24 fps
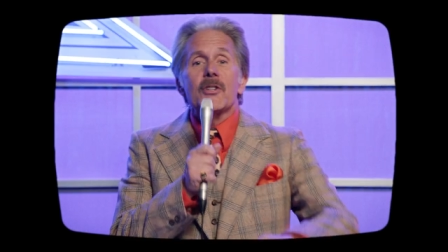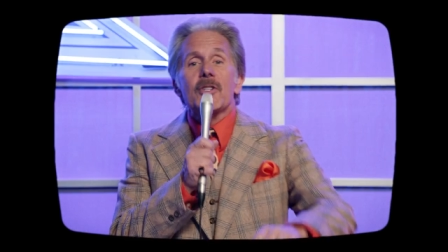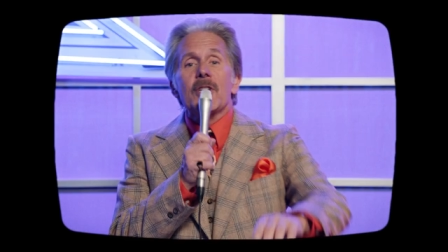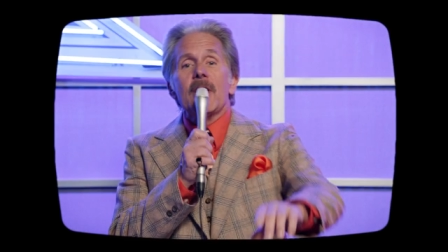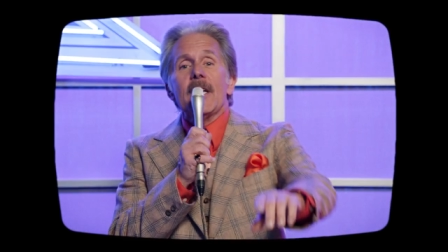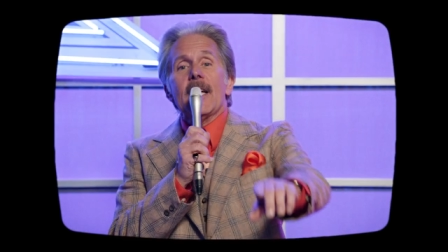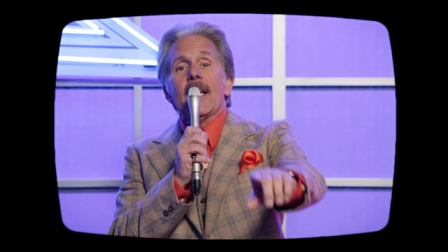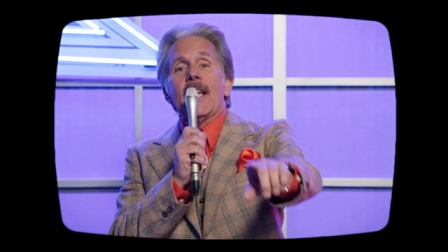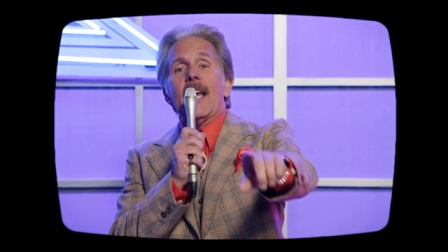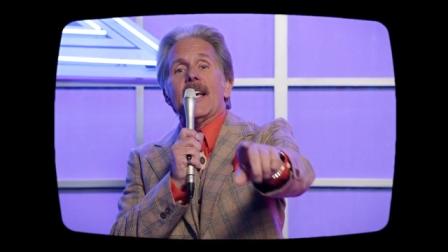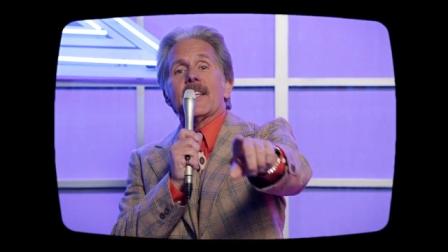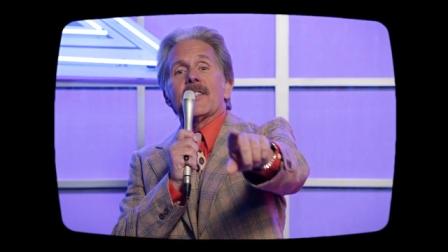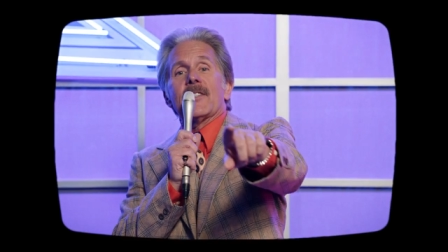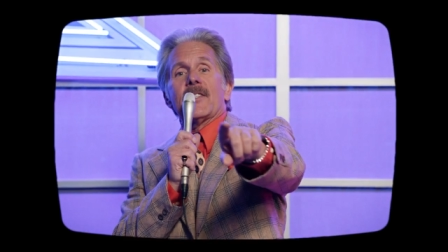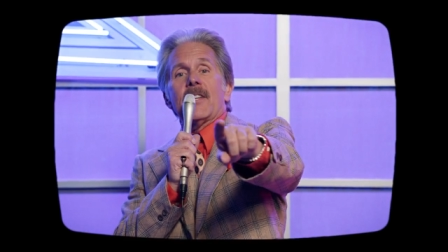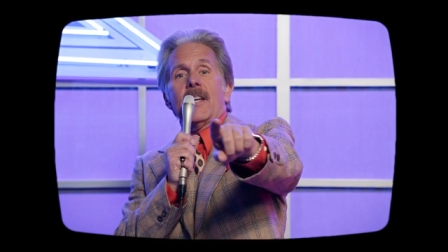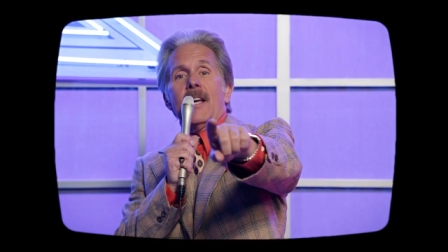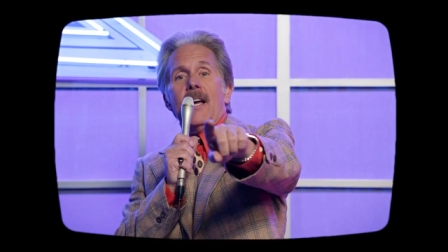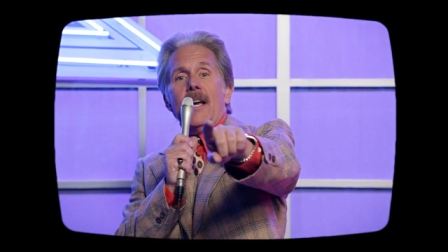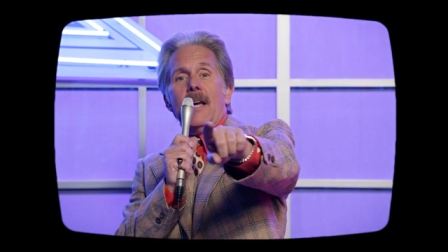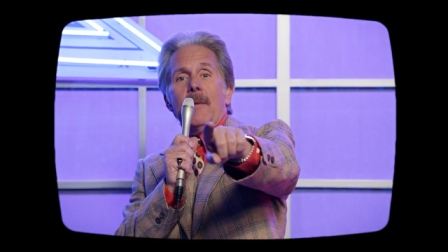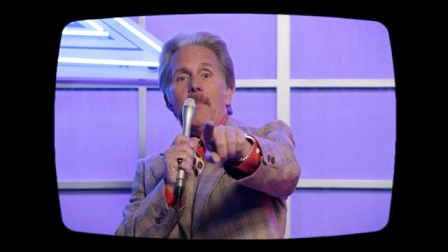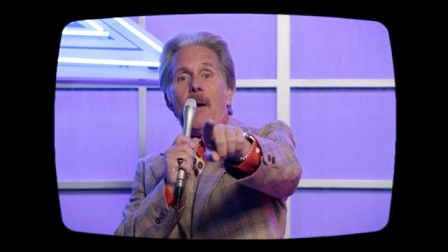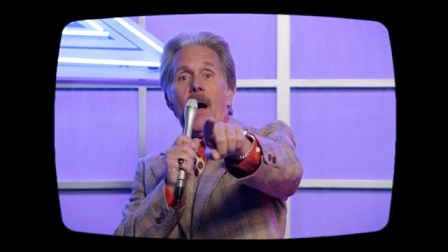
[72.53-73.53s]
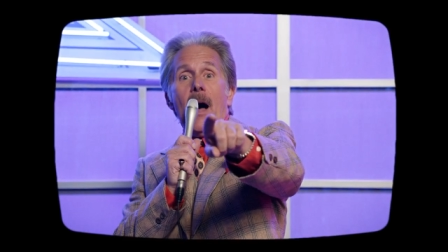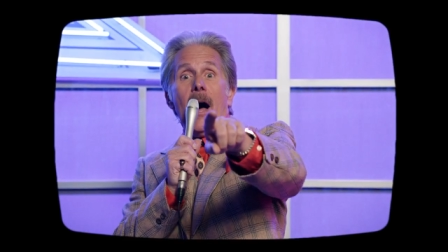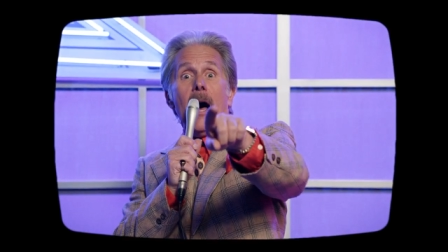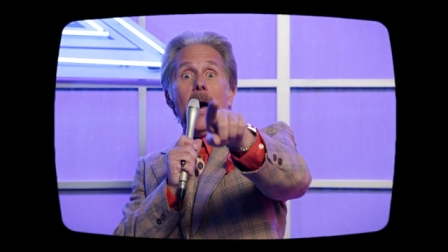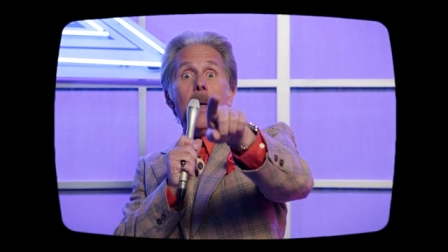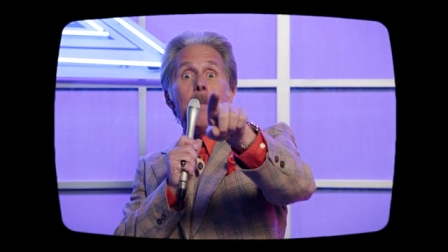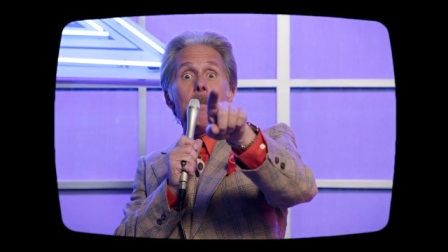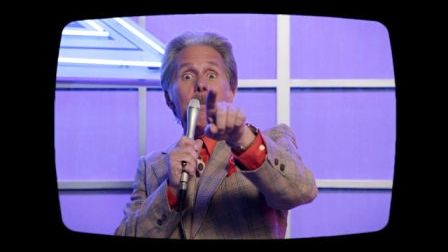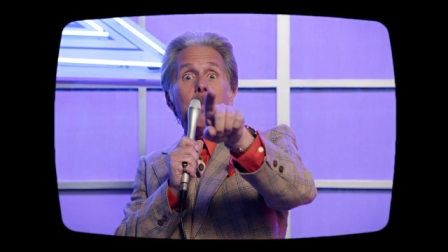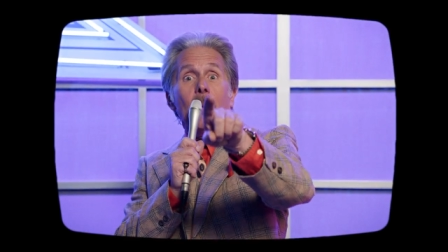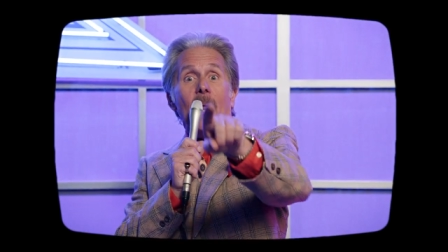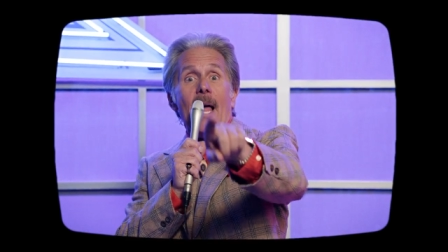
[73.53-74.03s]
see you next time
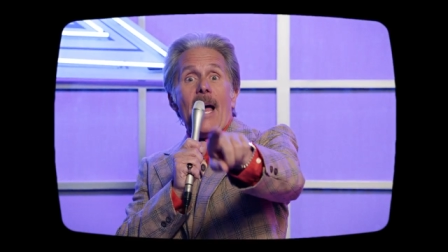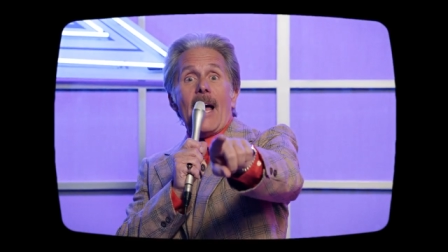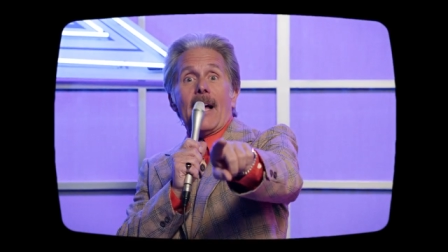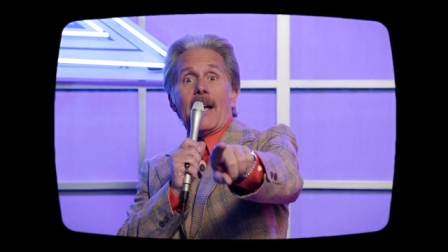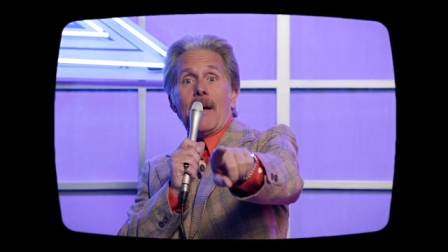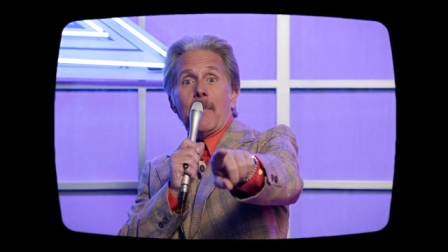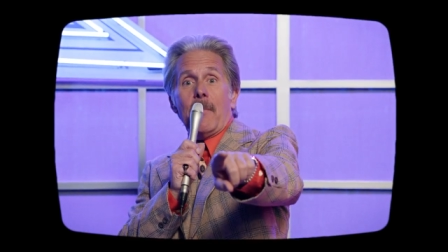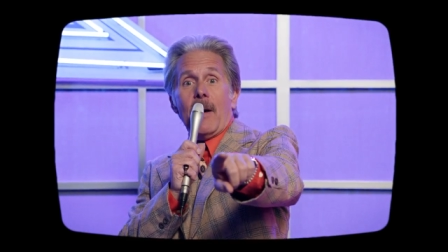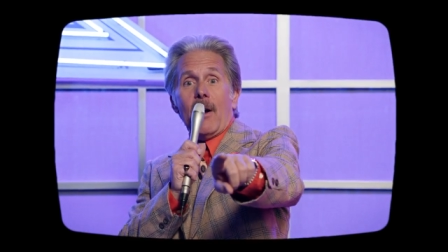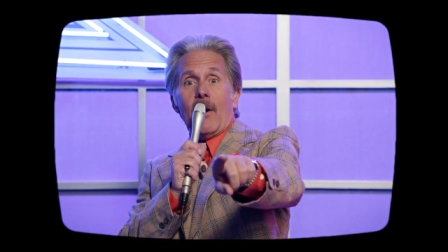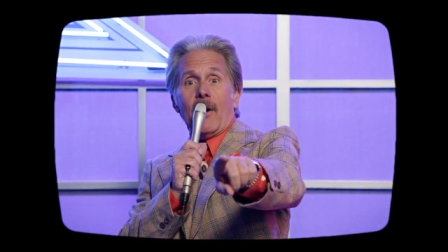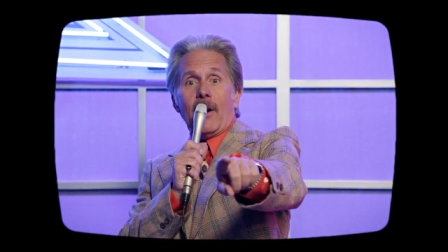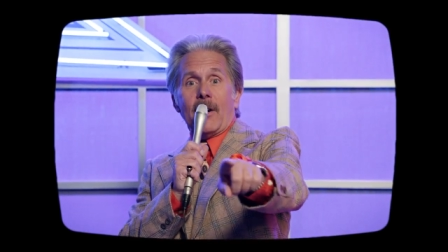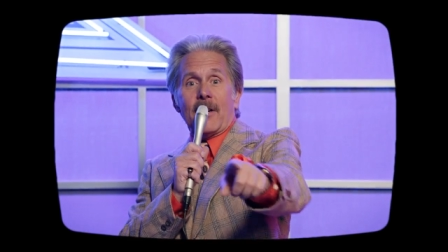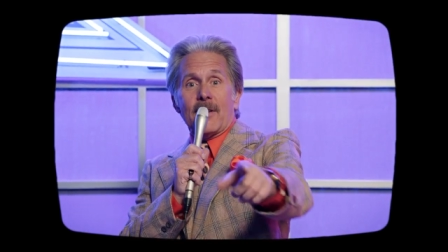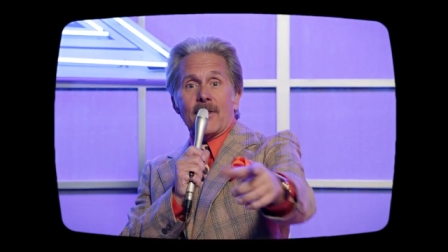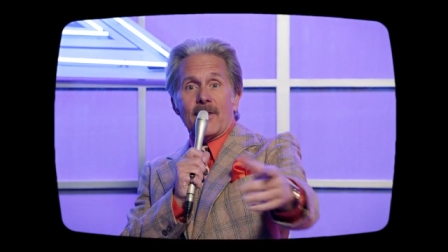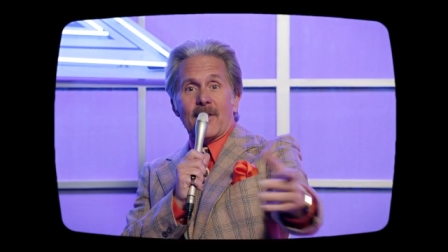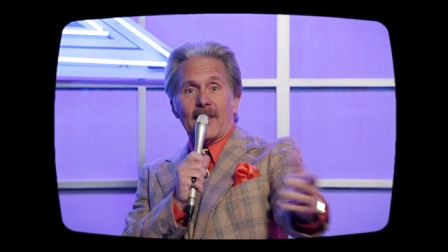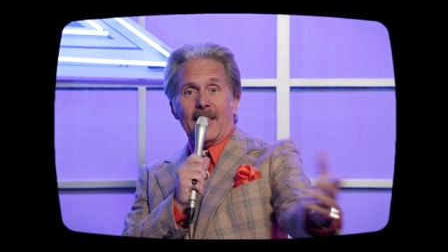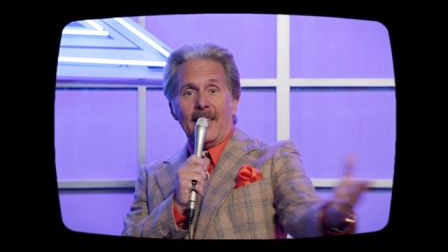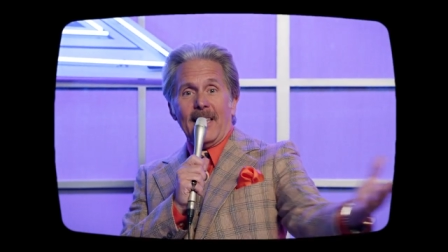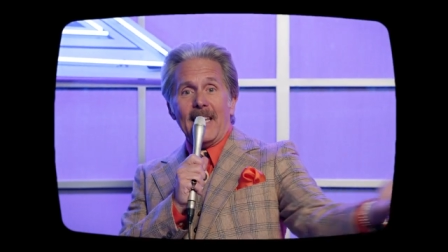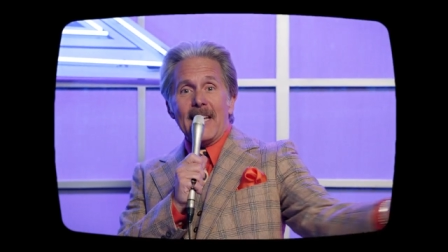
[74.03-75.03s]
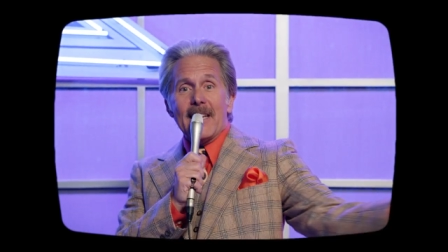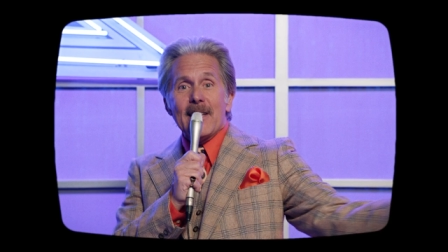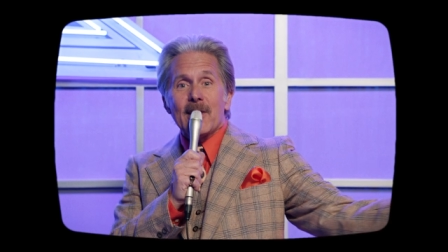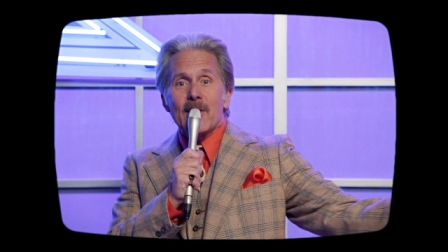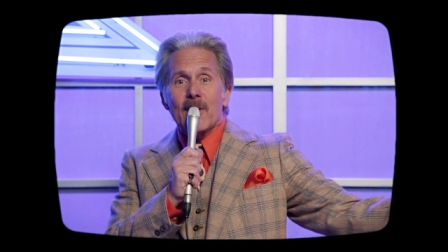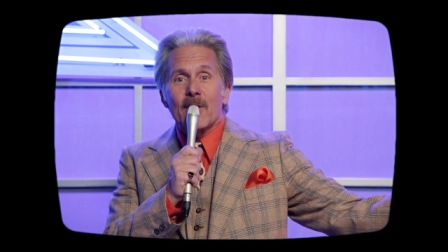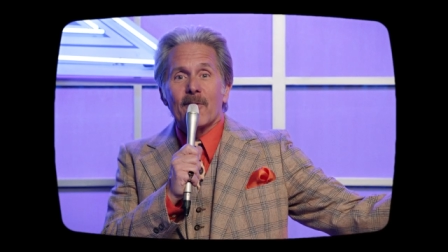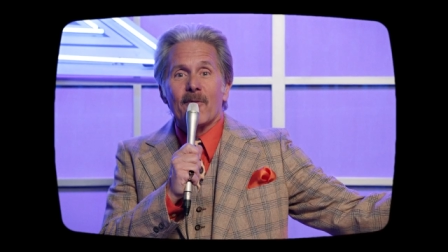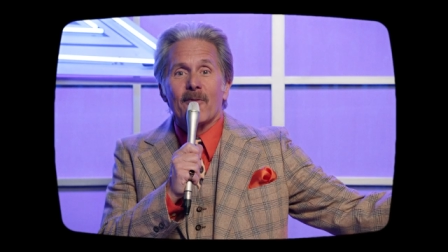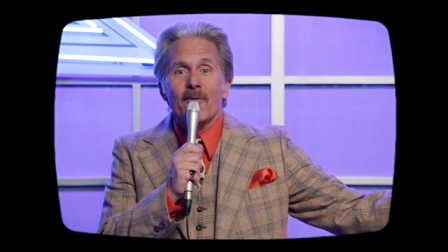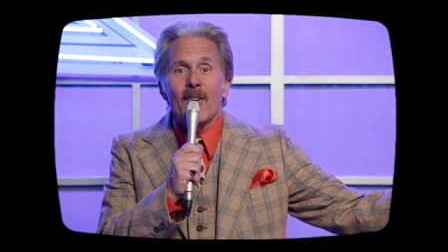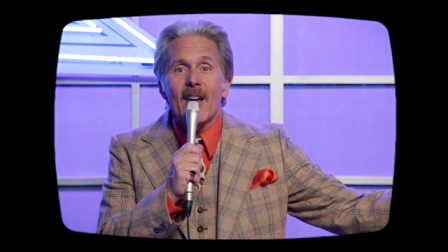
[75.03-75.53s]
on Black America's
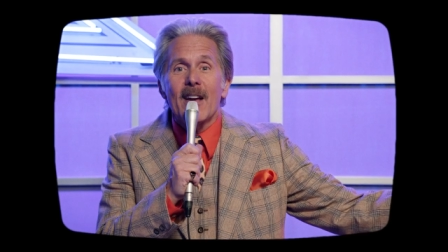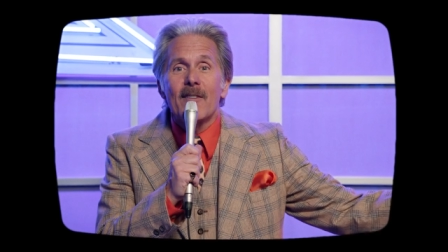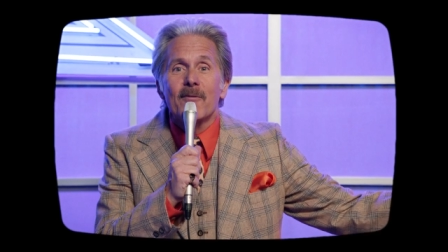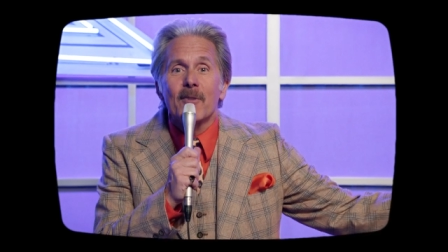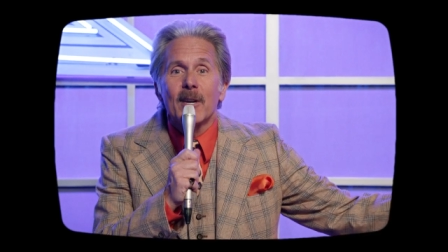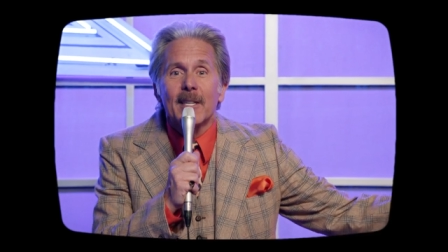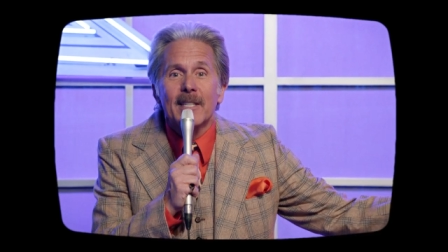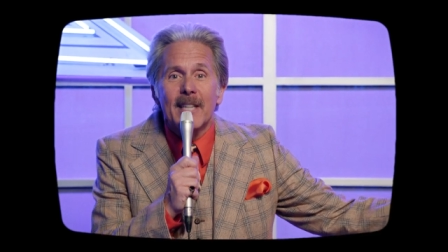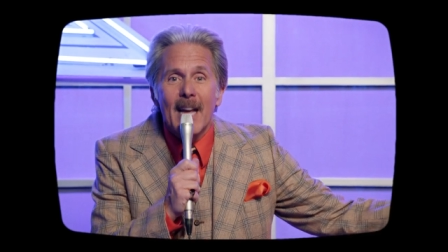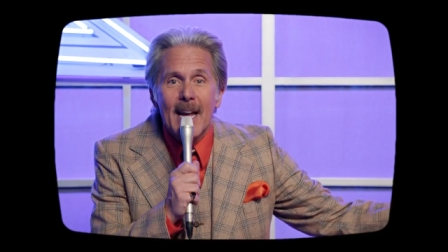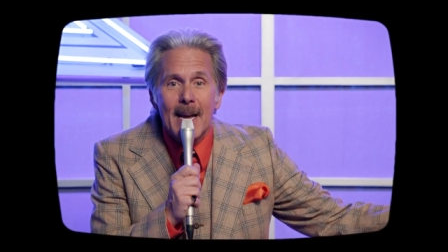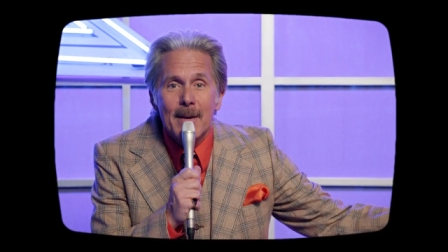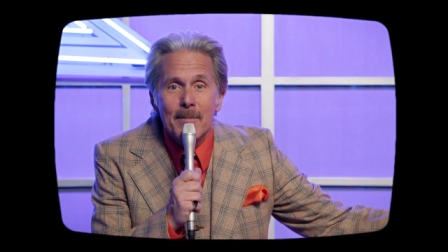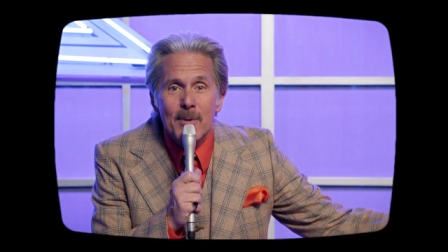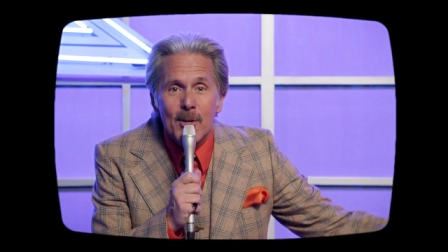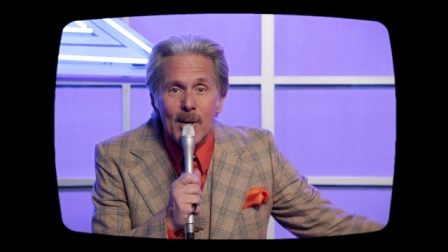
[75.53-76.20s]
least favorite game